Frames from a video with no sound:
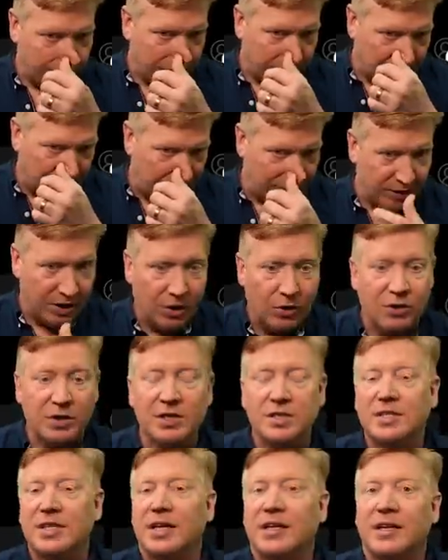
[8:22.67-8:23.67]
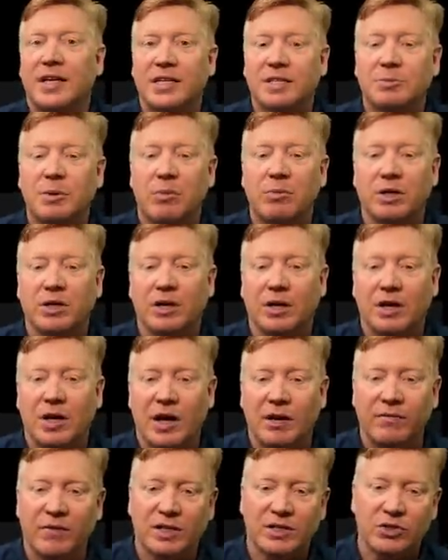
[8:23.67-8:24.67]
Now, if you notice that next public
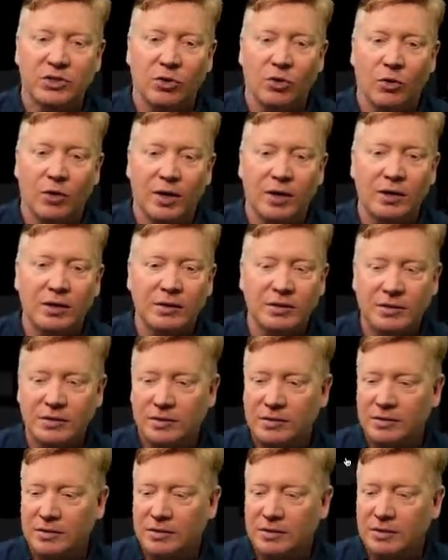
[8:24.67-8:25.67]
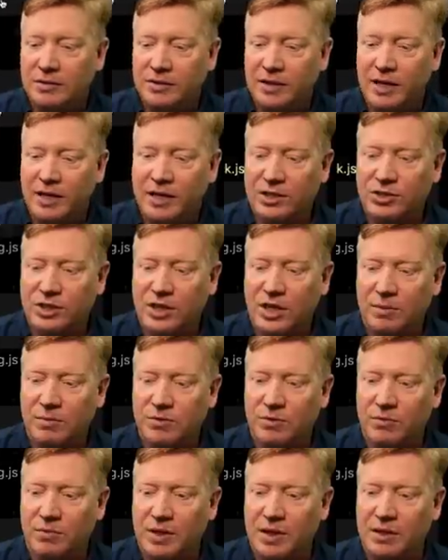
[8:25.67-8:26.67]
convex URL, that actually comes
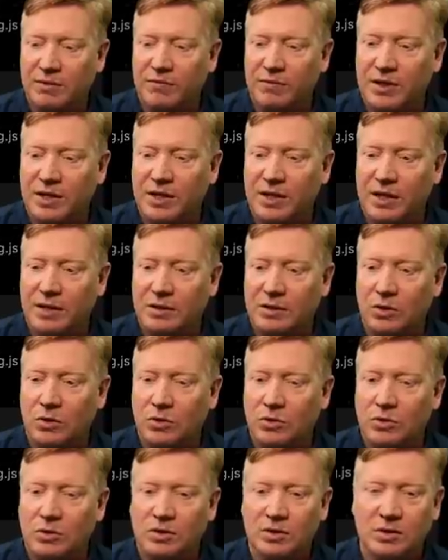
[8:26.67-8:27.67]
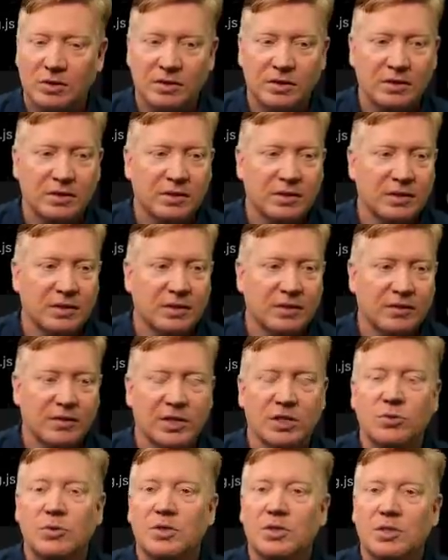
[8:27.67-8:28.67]
from env.local.
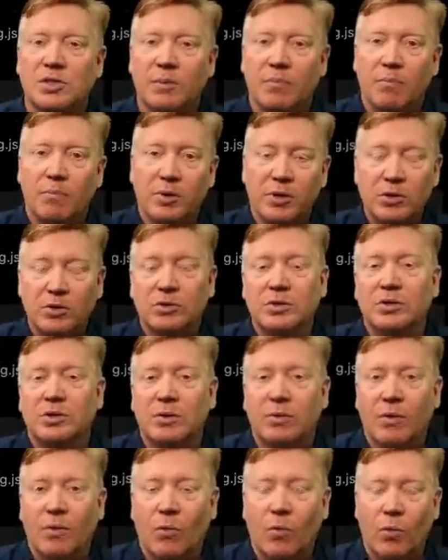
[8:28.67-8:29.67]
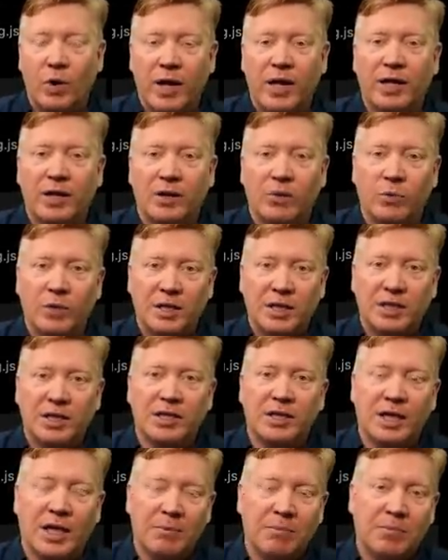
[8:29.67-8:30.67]
This was built when we
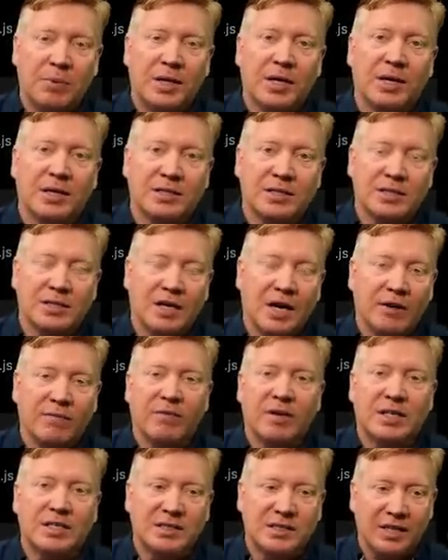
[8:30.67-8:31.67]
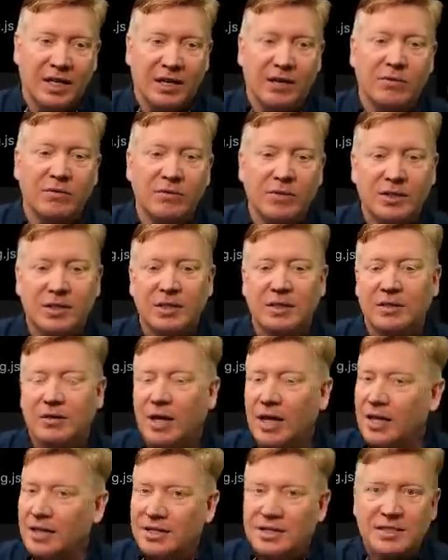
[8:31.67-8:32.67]
did npx Convex Dev.
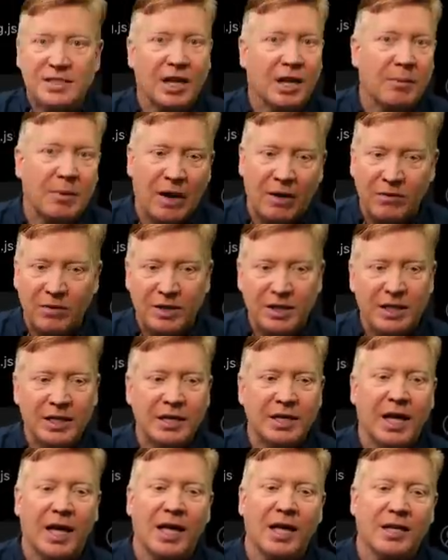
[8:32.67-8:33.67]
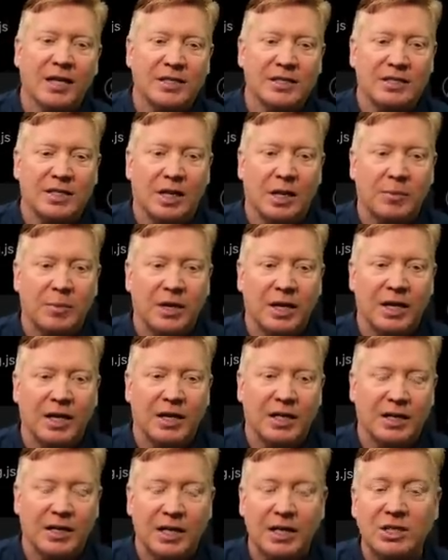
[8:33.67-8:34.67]
It set up everything and it set up a
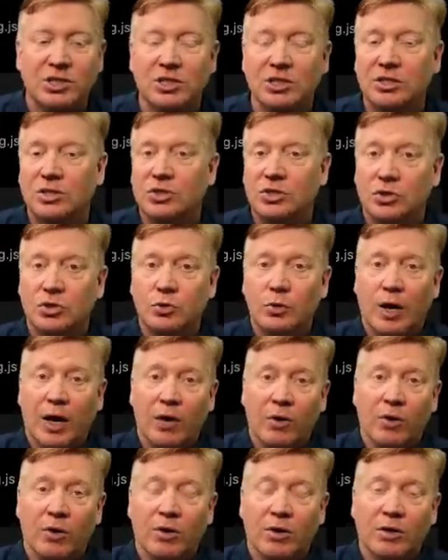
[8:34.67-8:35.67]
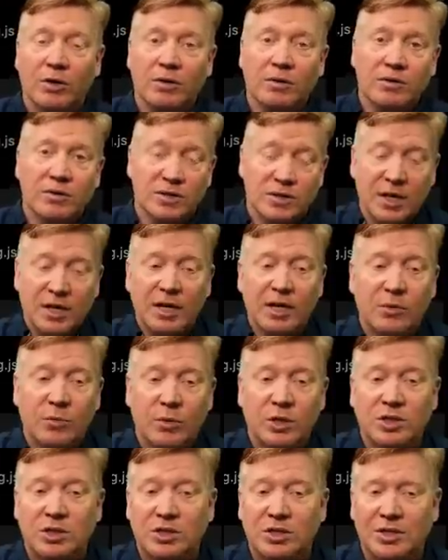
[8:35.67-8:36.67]
connection to our site,
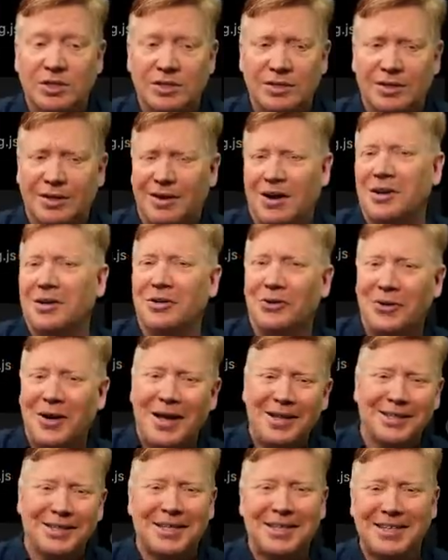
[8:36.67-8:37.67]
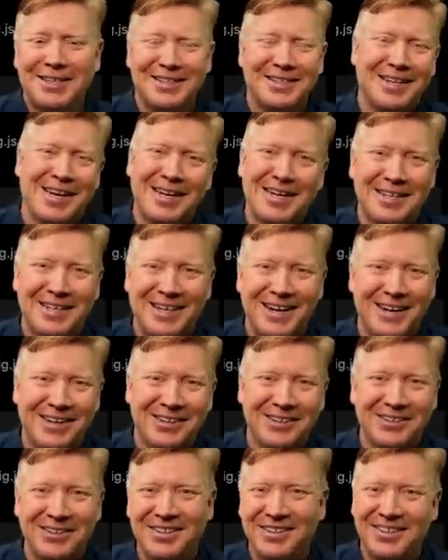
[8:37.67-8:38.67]
which is under Elegant
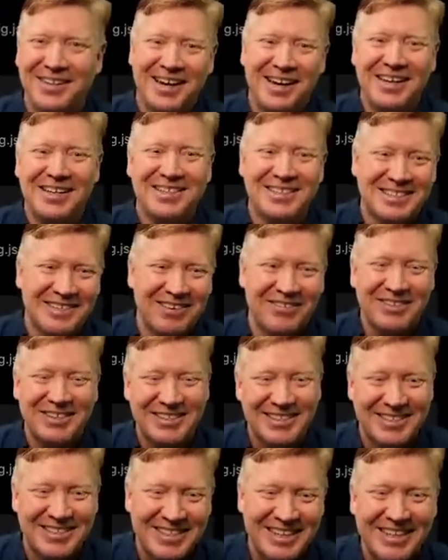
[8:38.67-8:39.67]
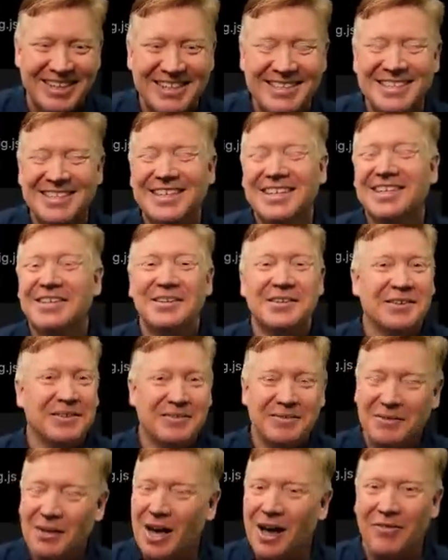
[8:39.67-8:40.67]
Nightingale 976,
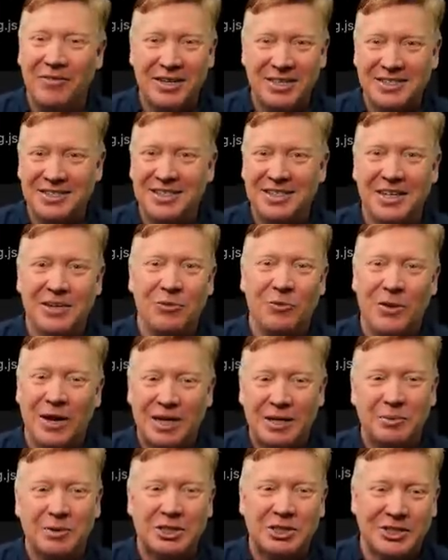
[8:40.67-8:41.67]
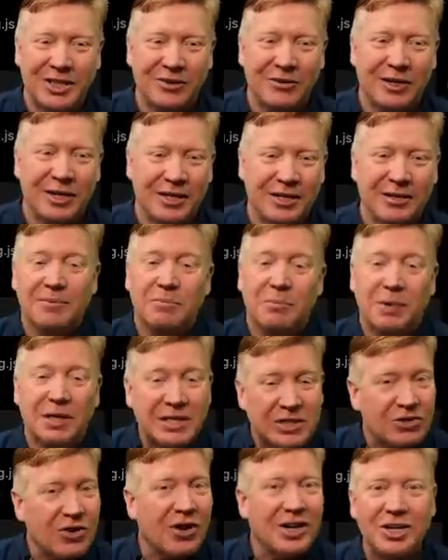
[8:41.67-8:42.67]
obviously randomly generated, but
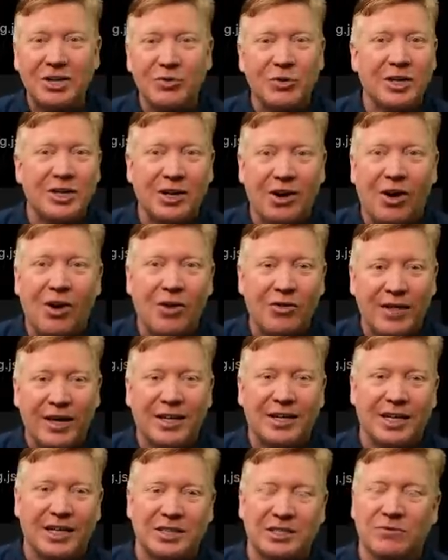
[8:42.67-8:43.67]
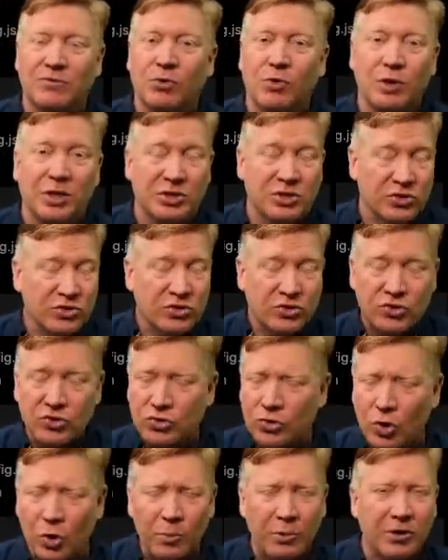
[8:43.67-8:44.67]
it's gone and created all that connection for us.
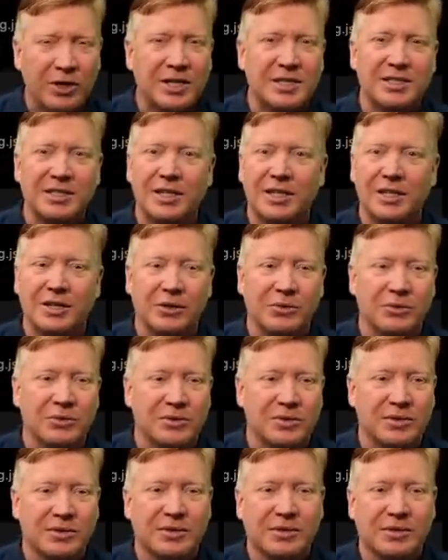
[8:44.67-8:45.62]
Super easy to use.